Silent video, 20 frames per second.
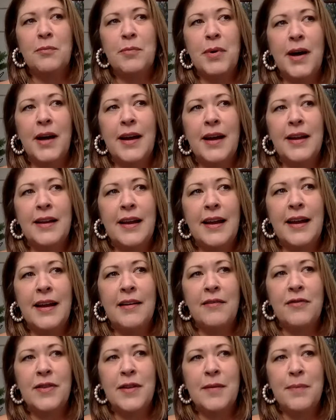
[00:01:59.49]
but
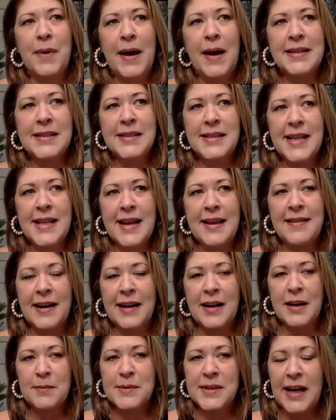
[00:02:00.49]
if the best thing
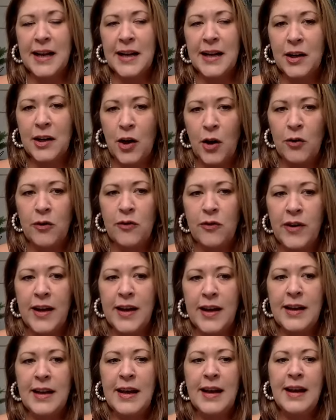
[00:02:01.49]
that comes out of
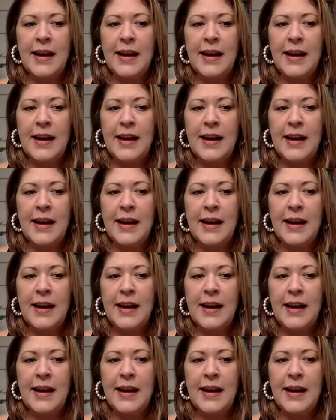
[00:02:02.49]
COVID